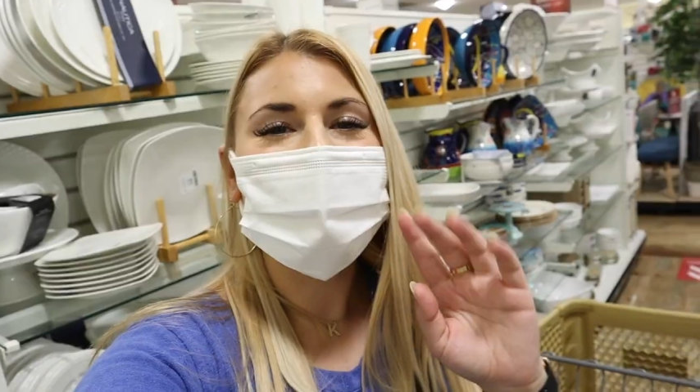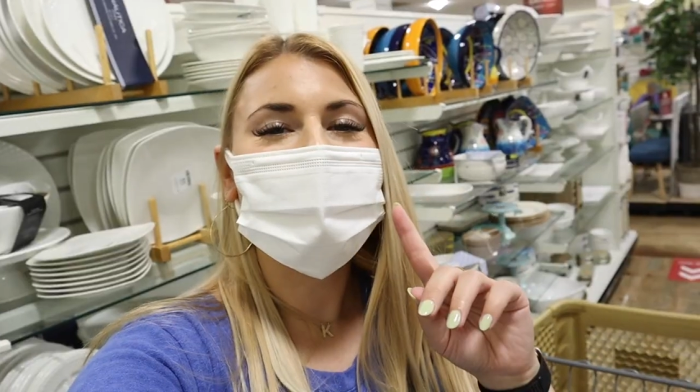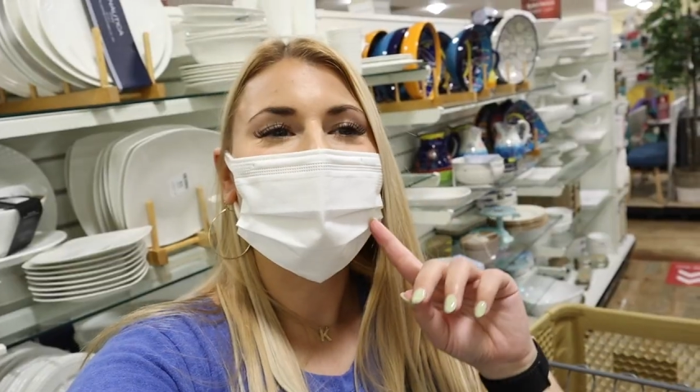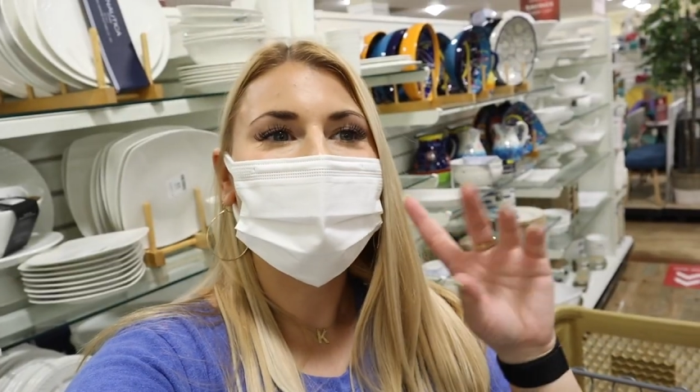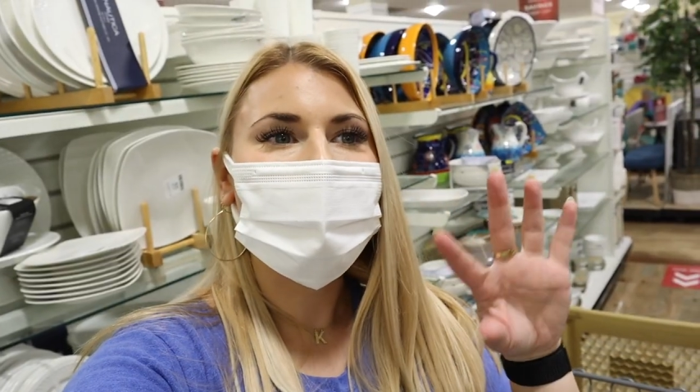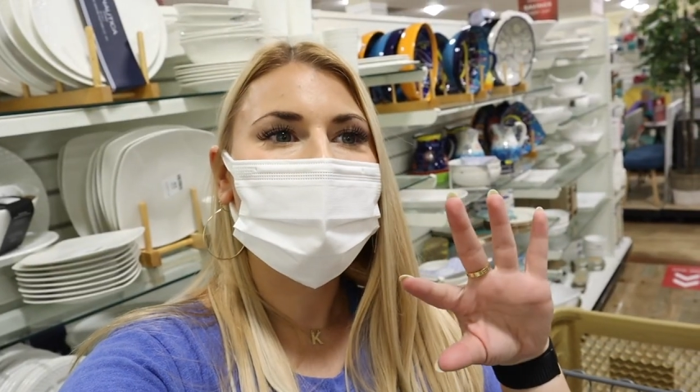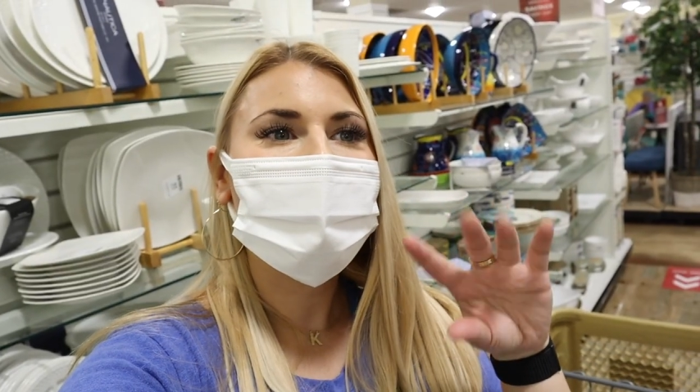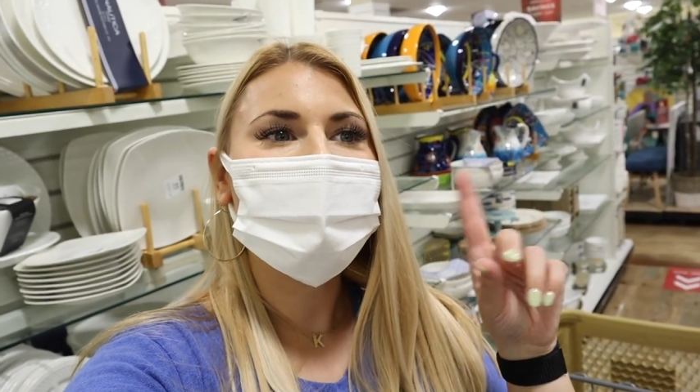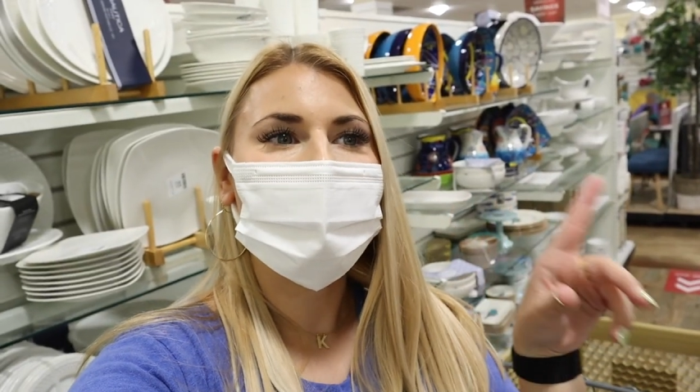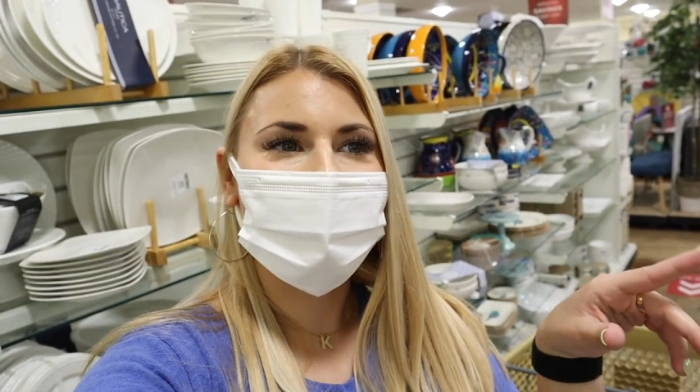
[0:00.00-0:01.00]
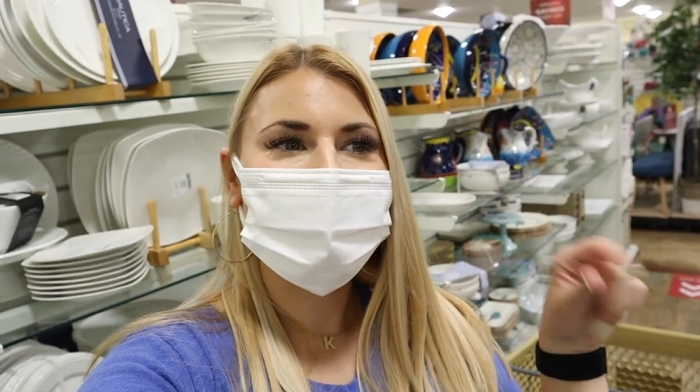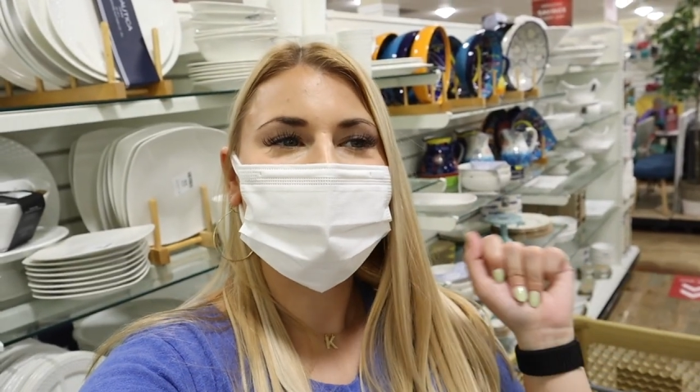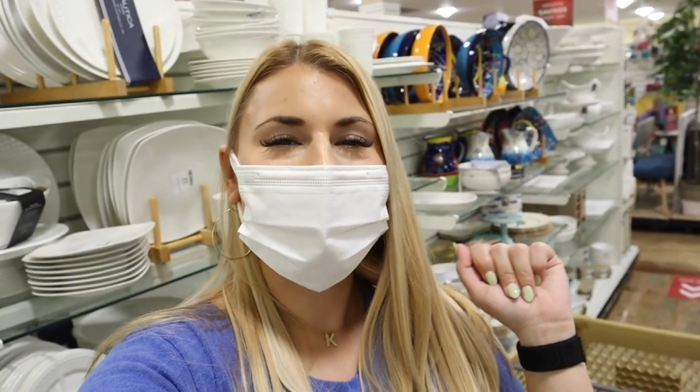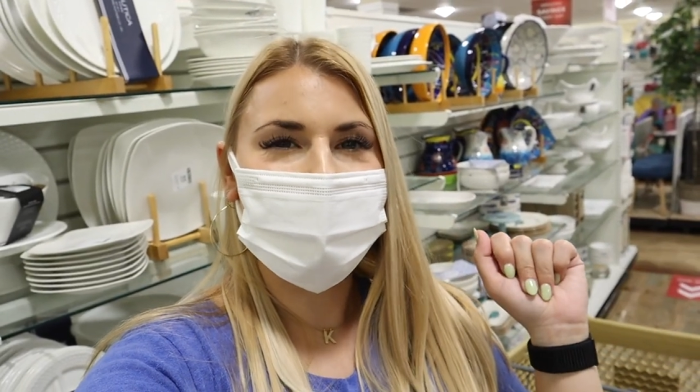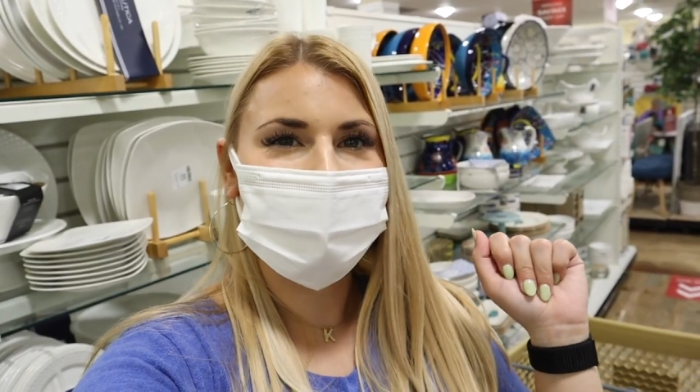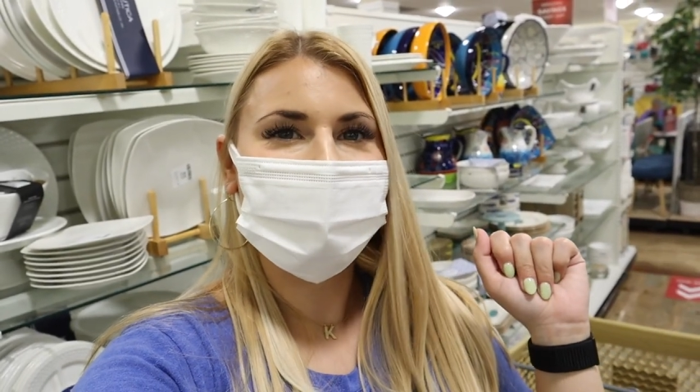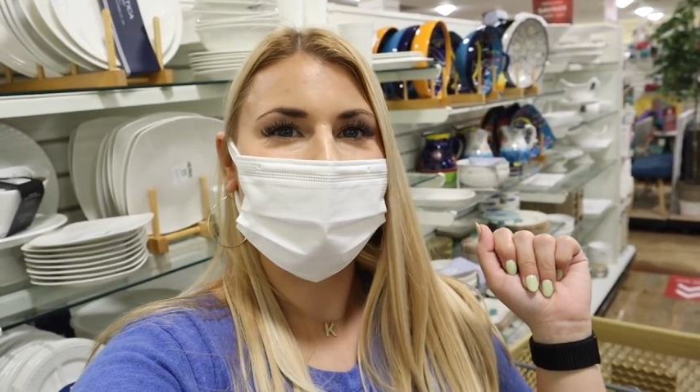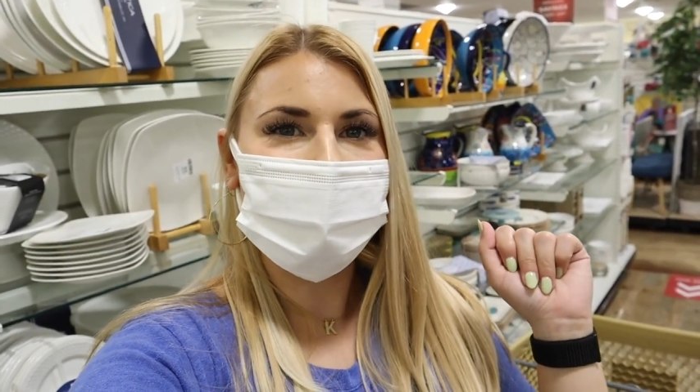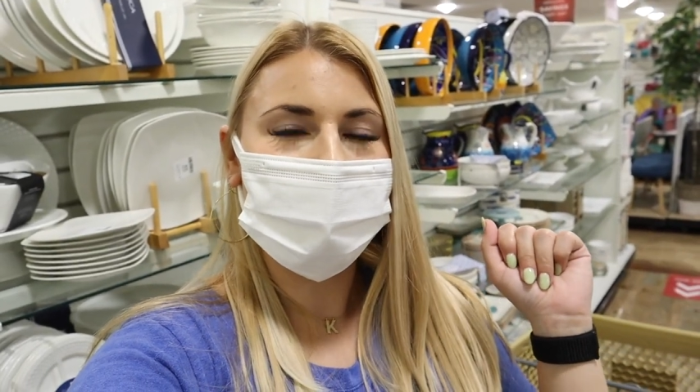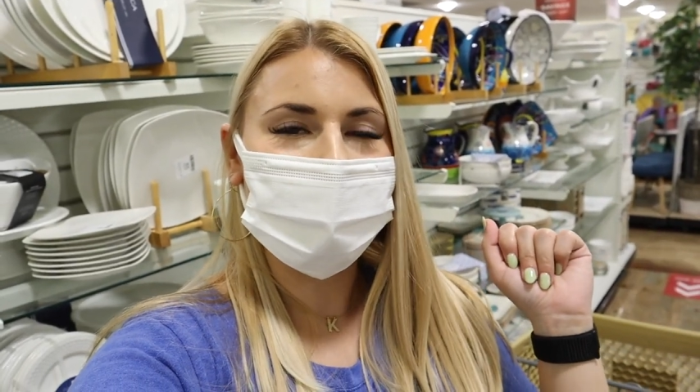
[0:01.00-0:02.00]
Okay, I know I like just
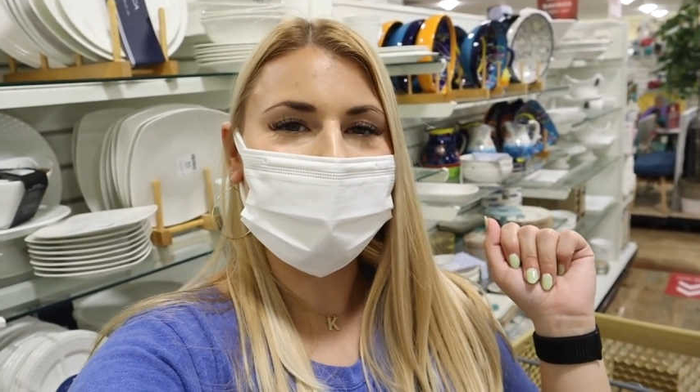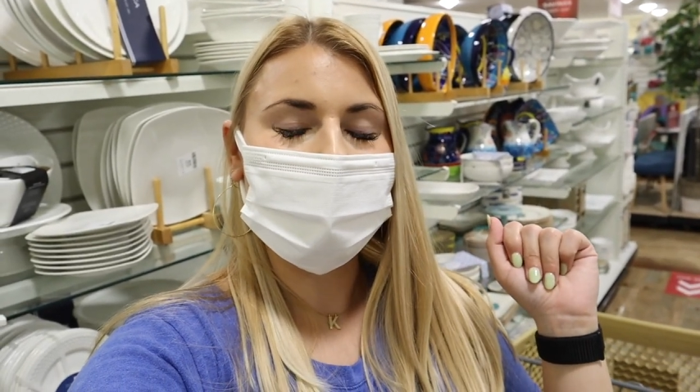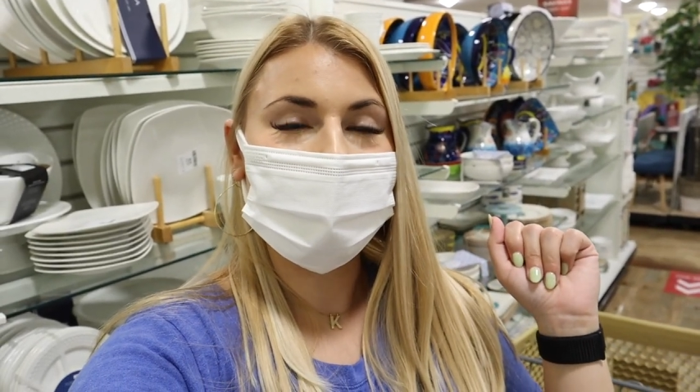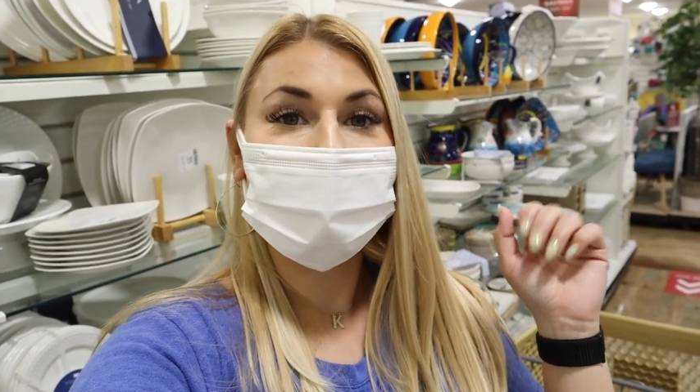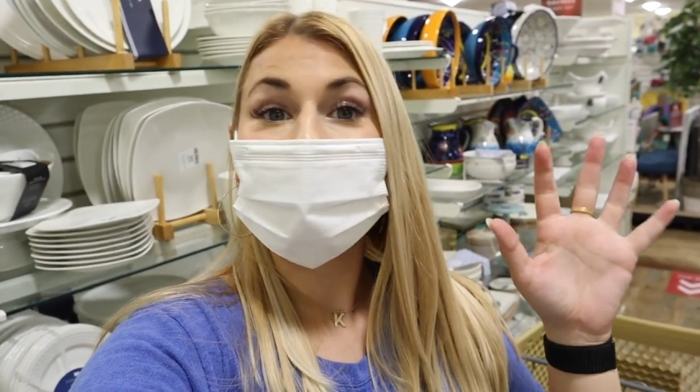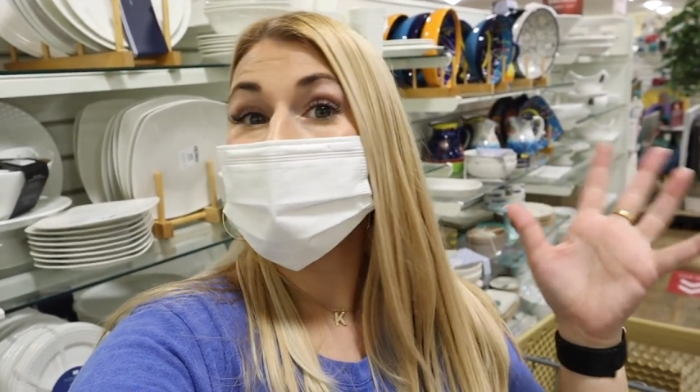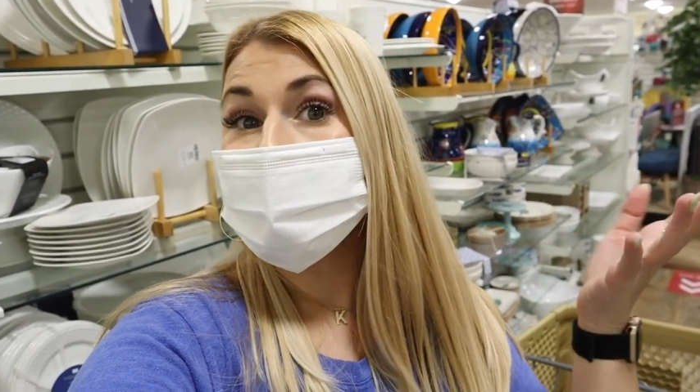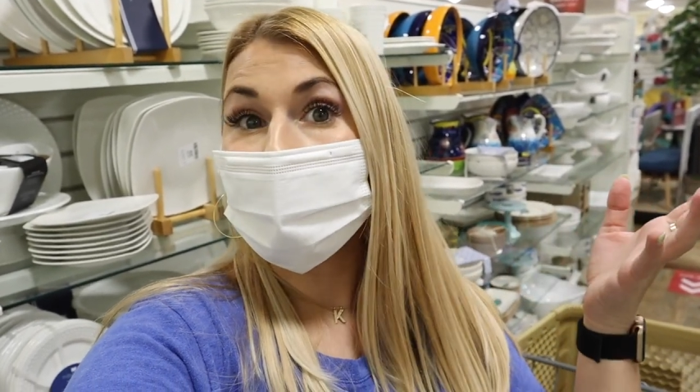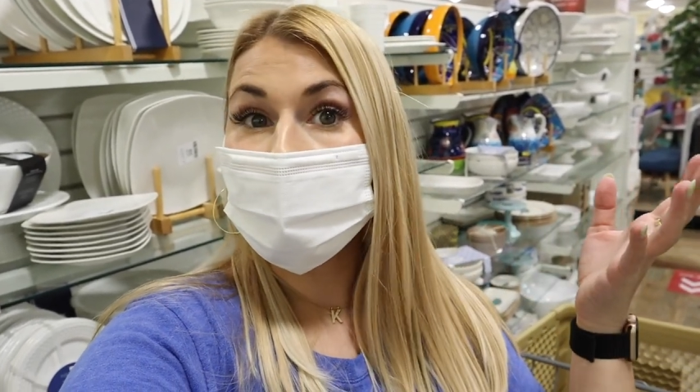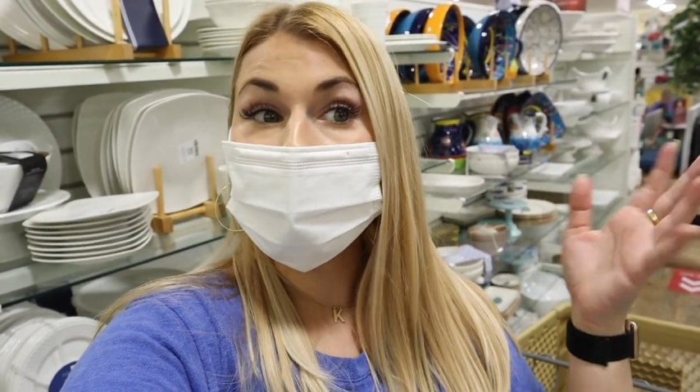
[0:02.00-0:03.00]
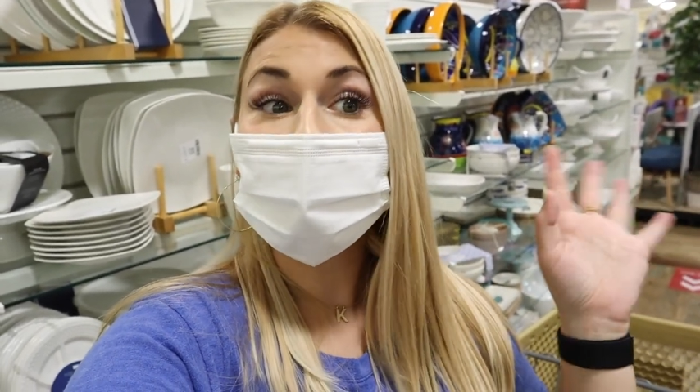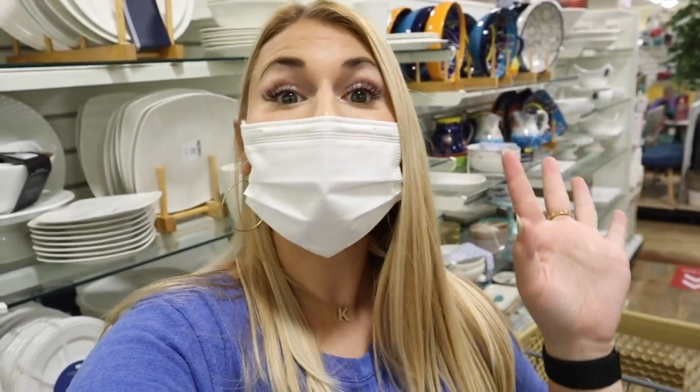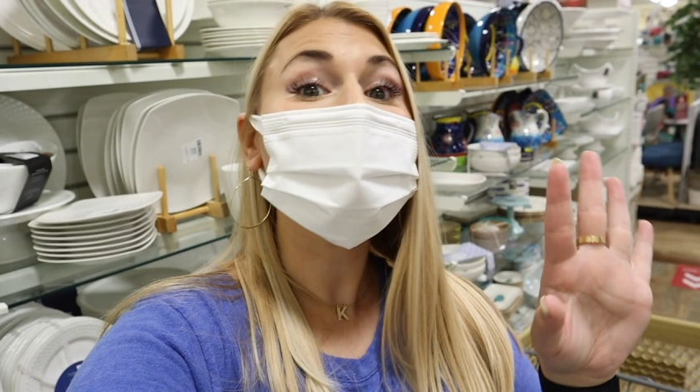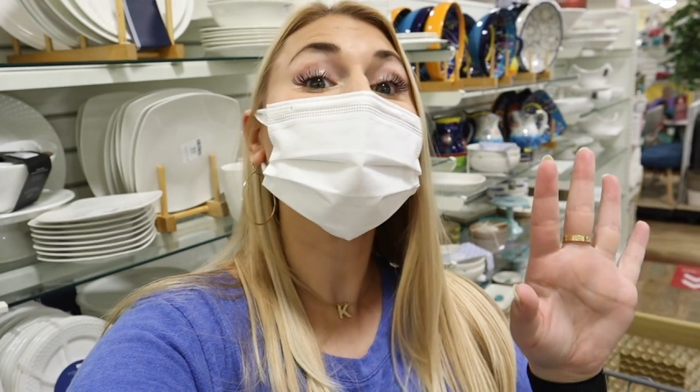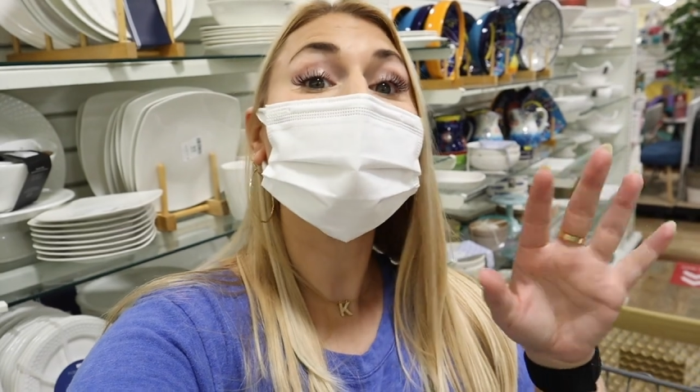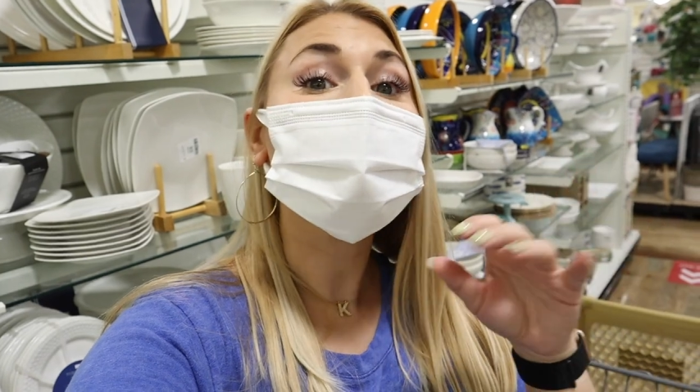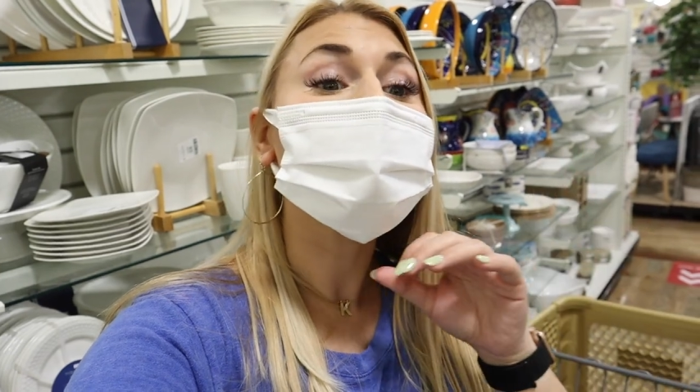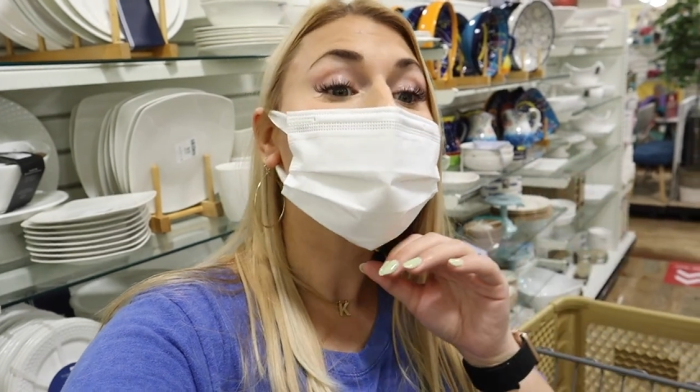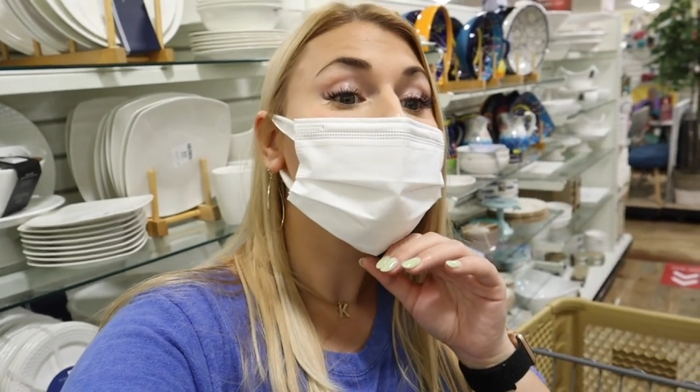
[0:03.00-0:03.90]
said at the beginning that I was done with done, which is true.